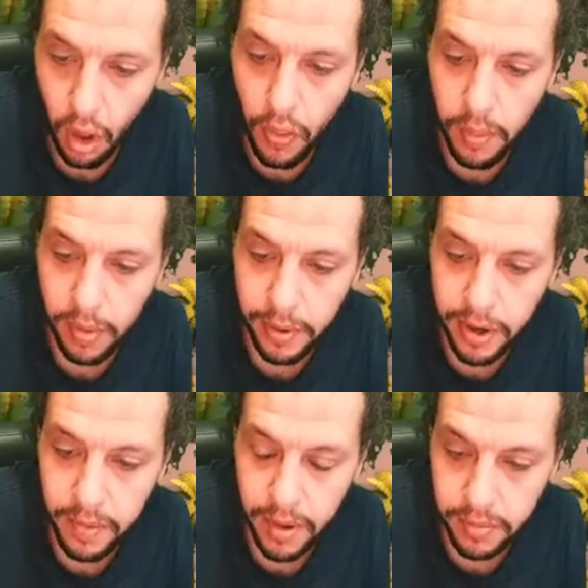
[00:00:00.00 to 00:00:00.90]
on the
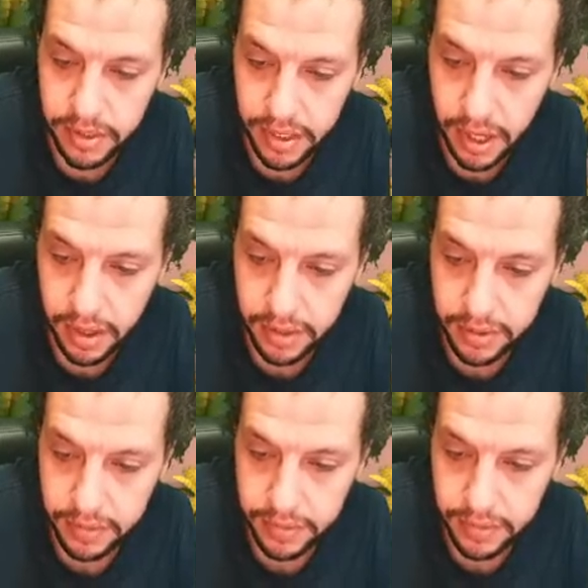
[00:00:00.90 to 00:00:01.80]
barbarian by
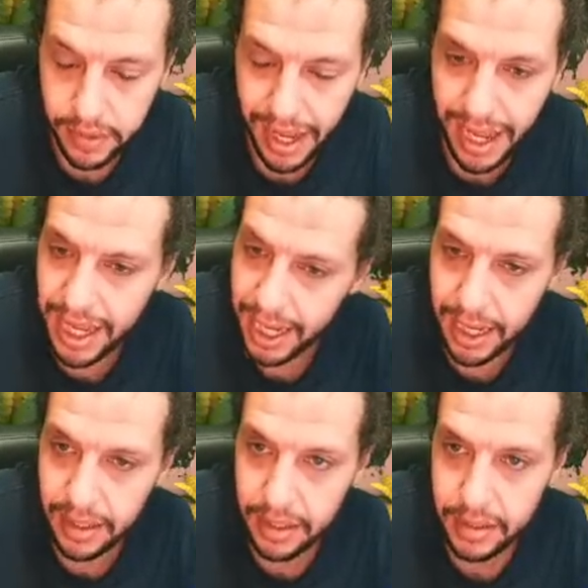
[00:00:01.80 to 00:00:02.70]
mistake.
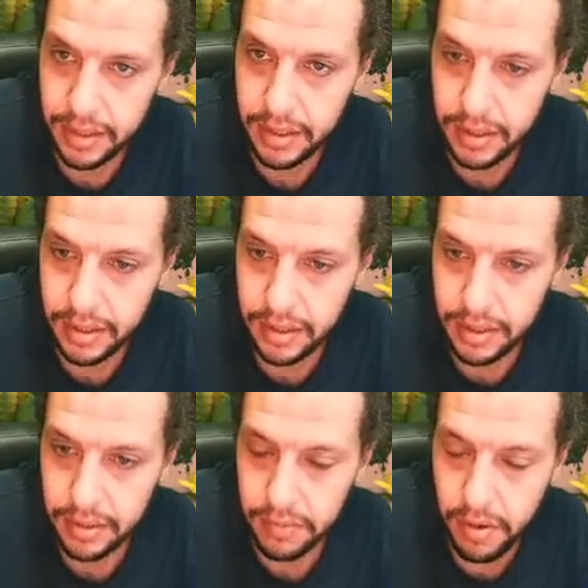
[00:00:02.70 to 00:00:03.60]
Ah!
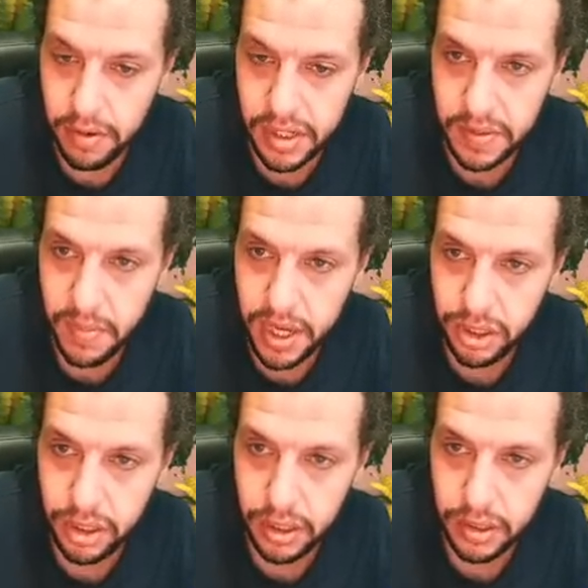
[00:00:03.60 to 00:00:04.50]
We were
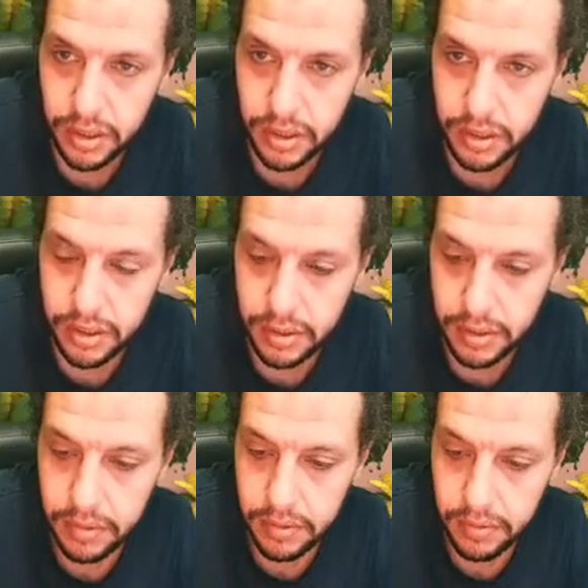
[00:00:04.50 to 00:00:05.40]
smashing.
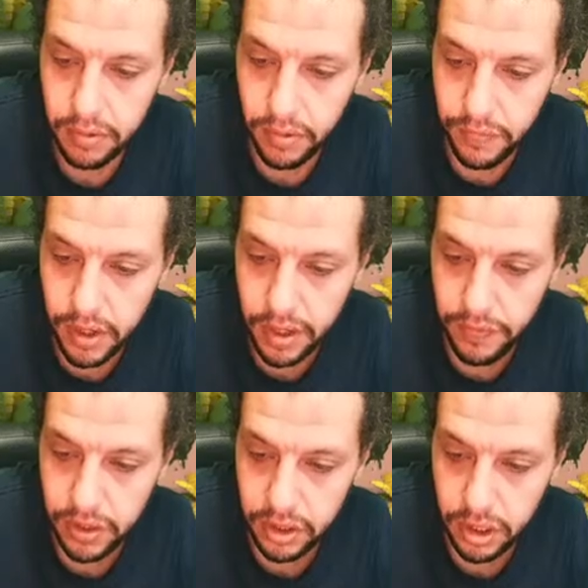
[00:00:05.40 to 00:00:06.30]
Would have
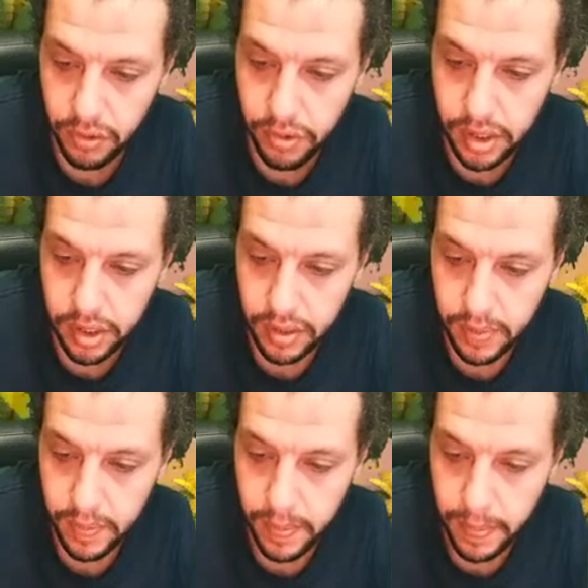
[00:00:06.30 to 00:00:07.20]
nearly finished that already.